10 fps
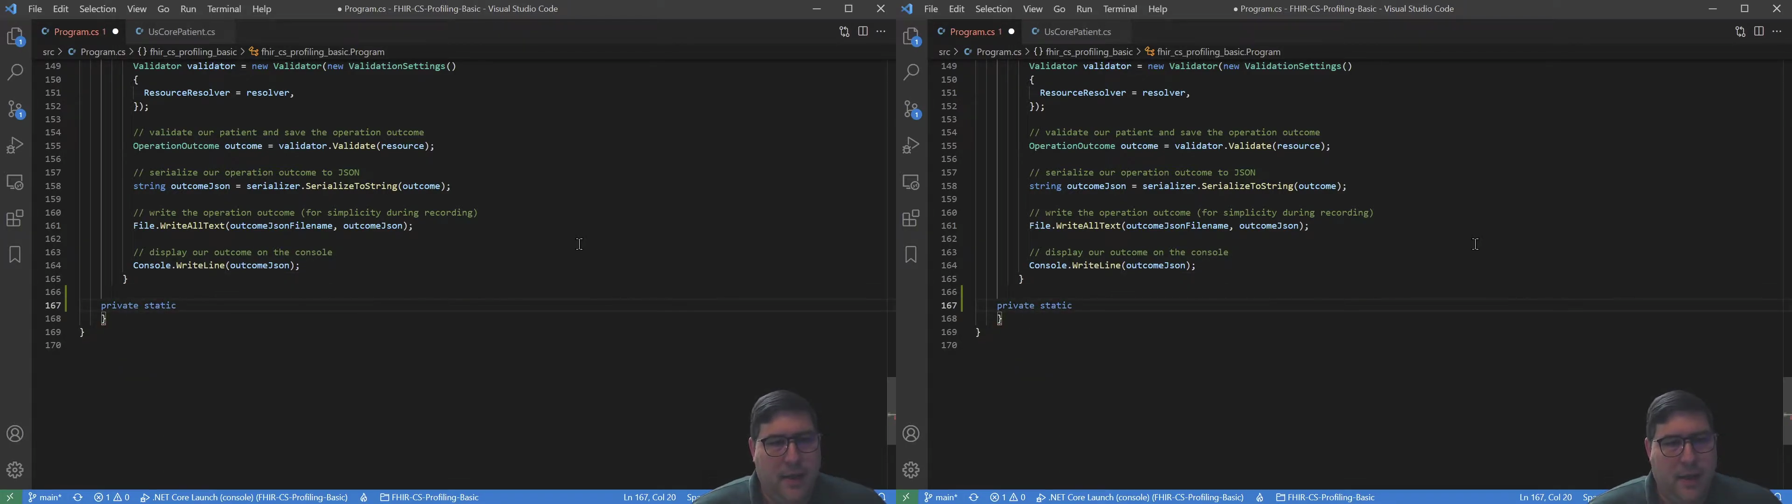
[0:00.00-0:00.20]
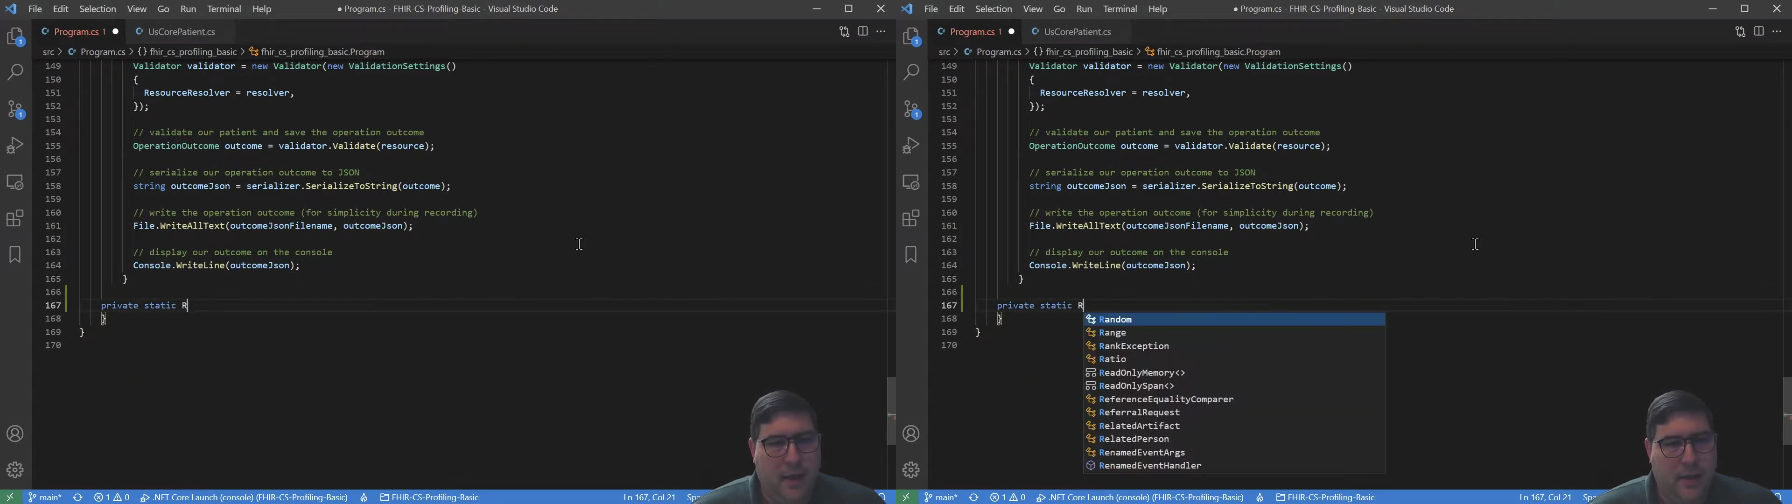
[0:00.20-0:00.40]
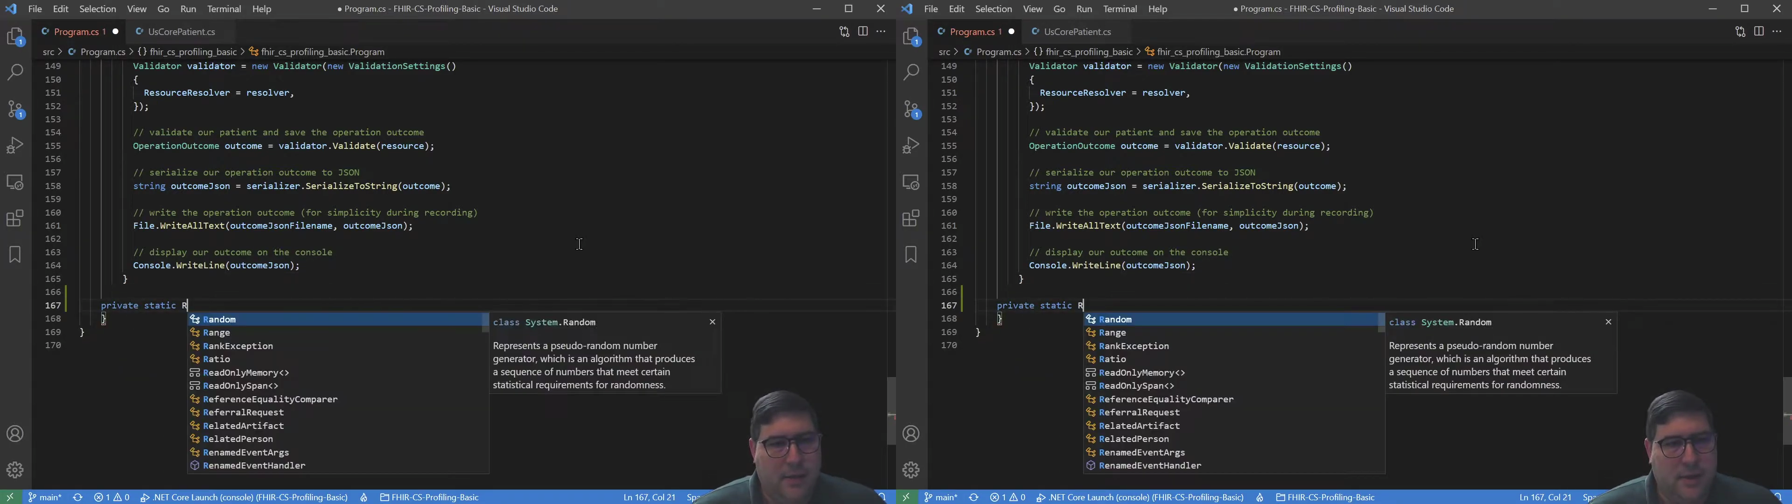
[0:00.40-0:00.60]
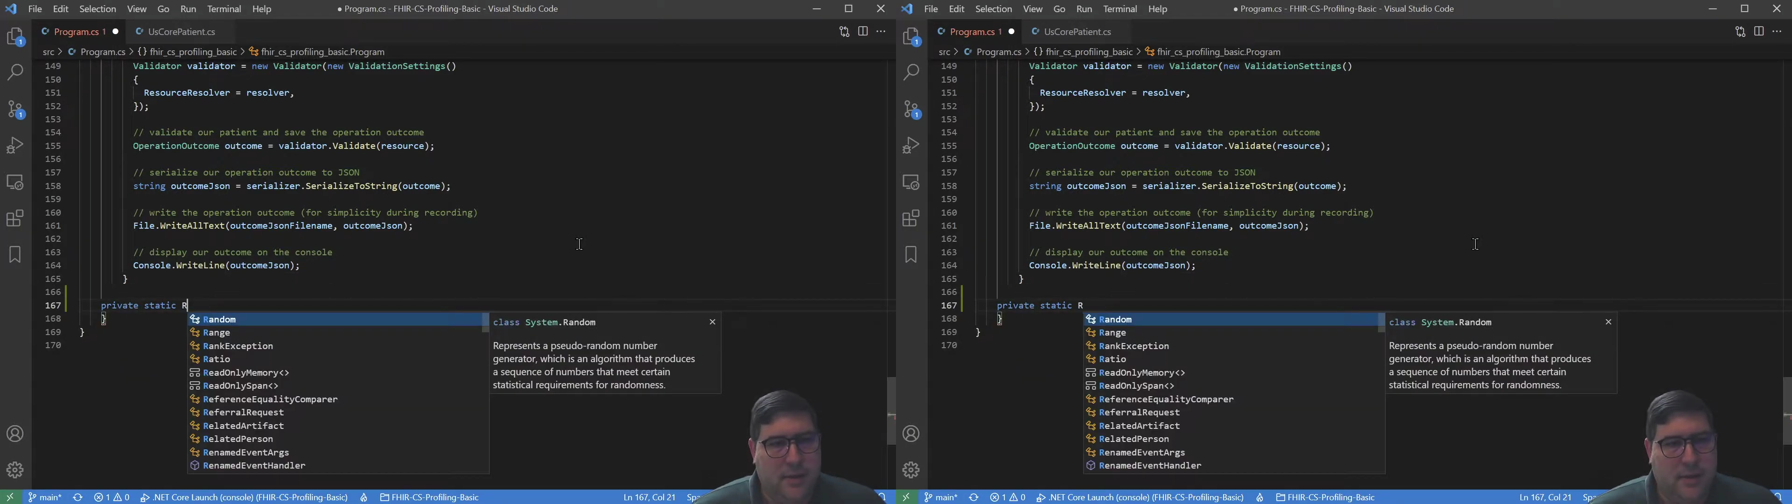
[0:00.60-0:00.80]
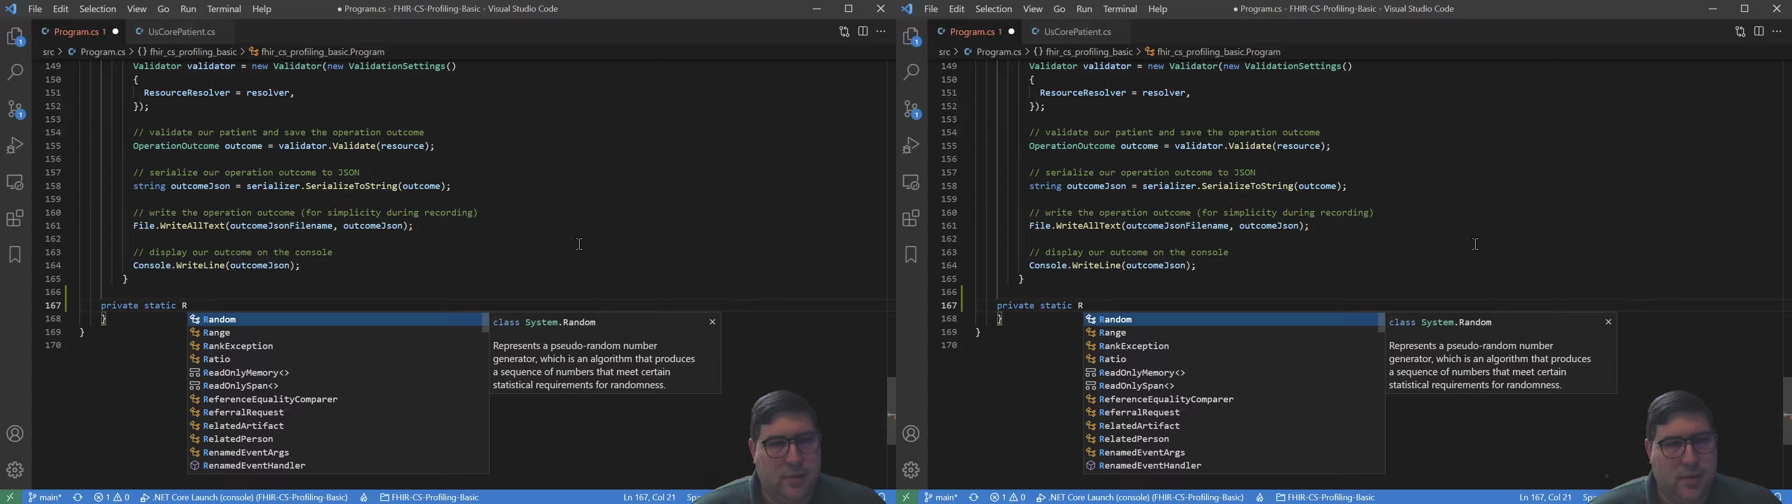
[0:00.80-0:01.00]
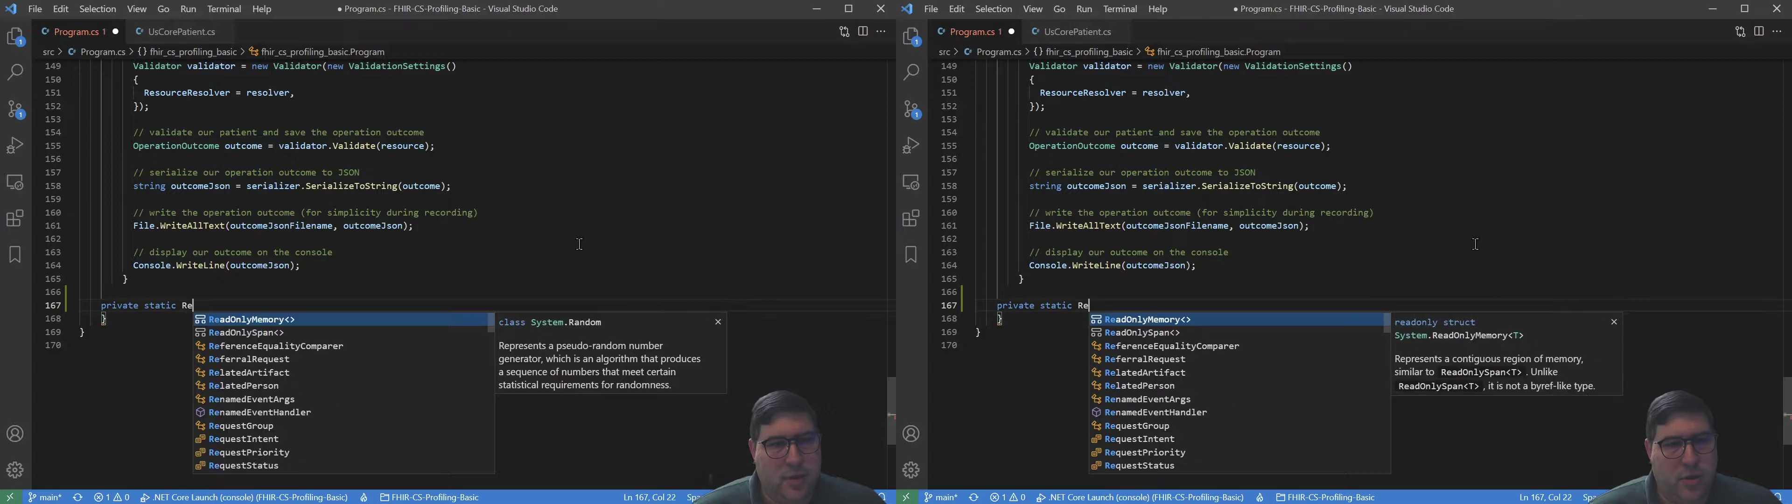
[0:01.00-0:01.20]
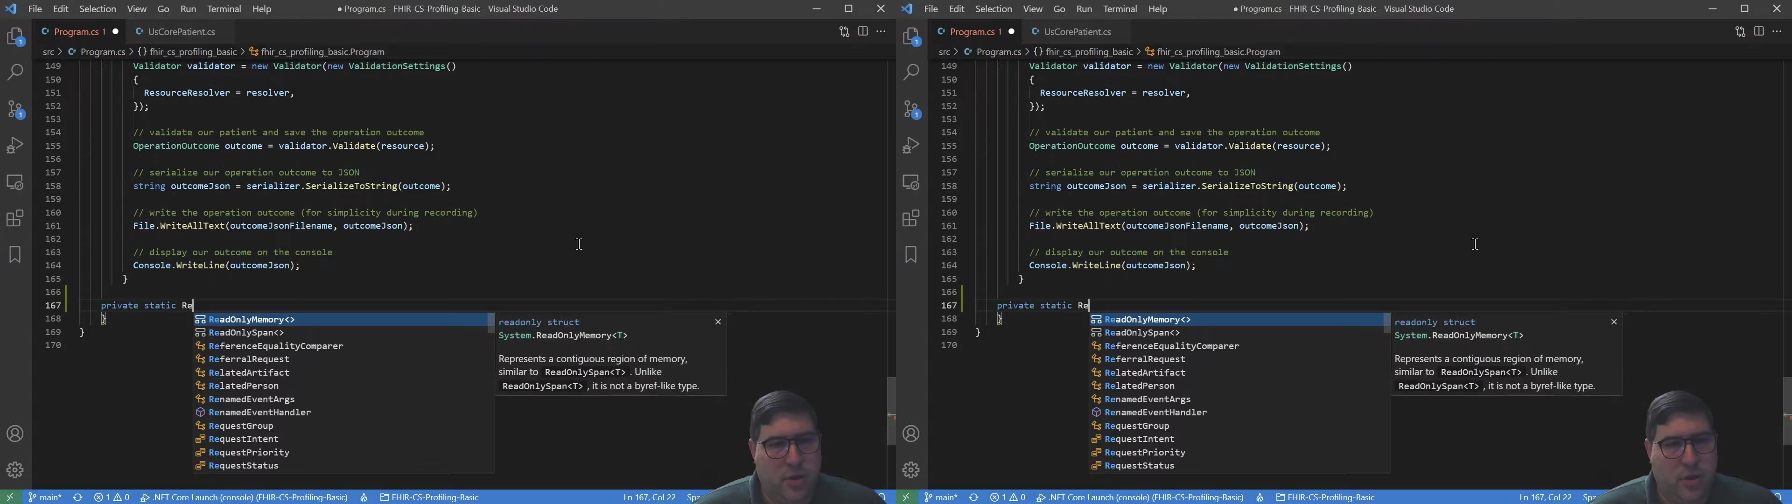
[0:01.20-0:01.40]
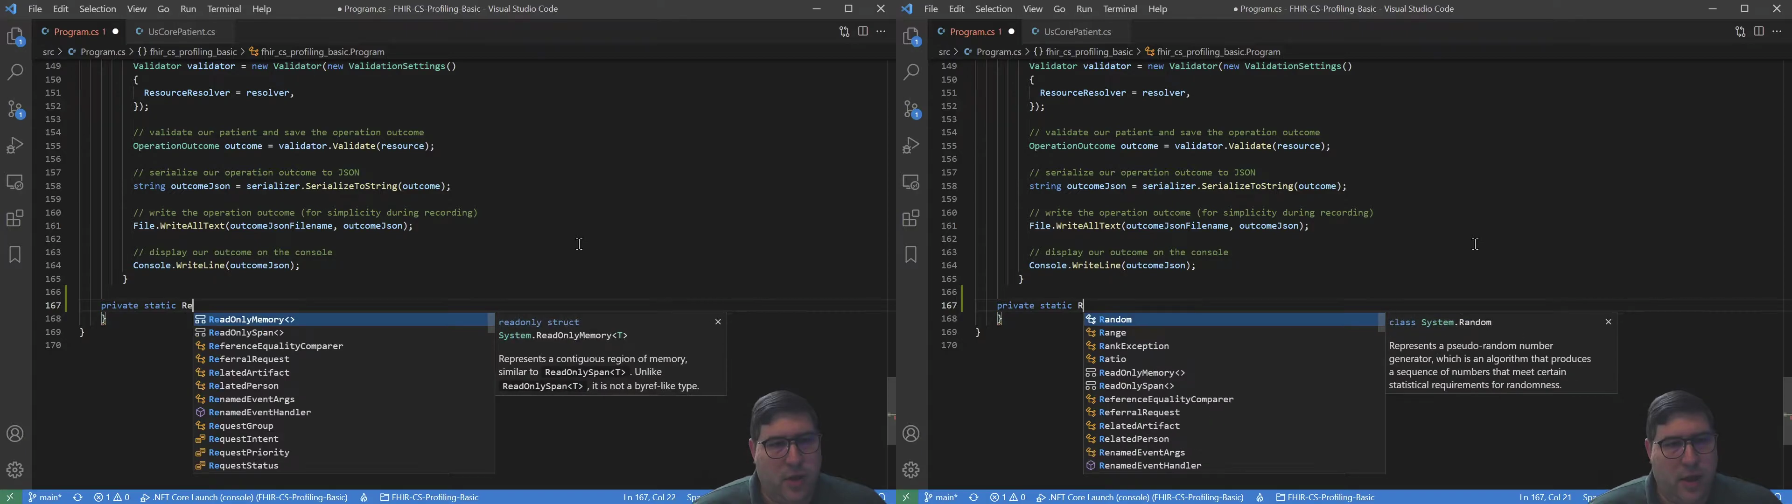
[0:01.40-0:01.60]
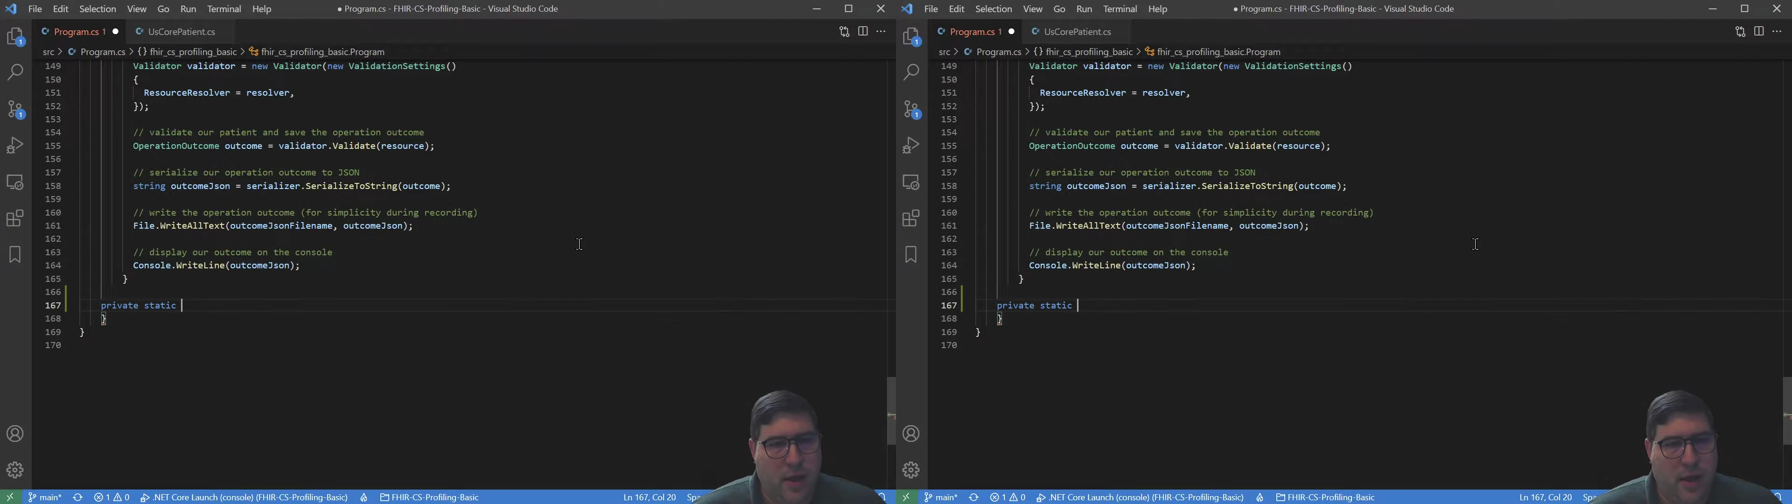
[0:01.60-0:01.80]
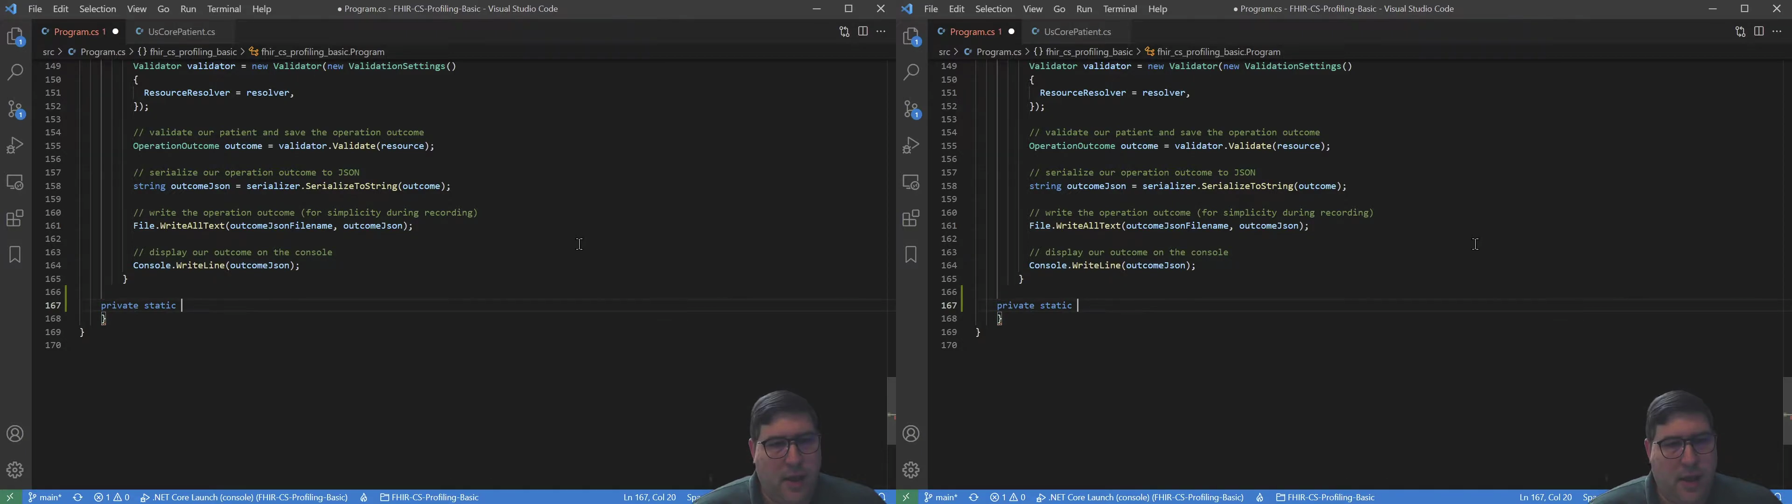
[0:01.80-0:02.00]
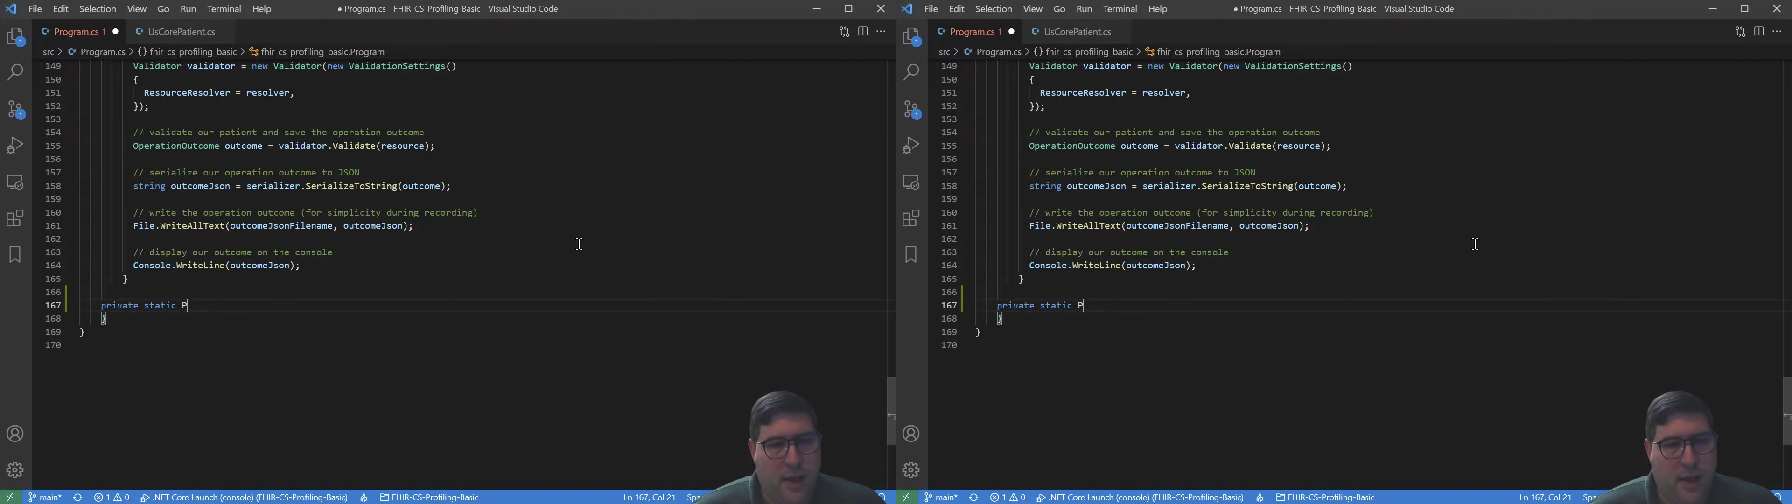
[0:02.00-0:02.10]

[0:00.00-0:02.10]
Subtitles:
and this needs to return a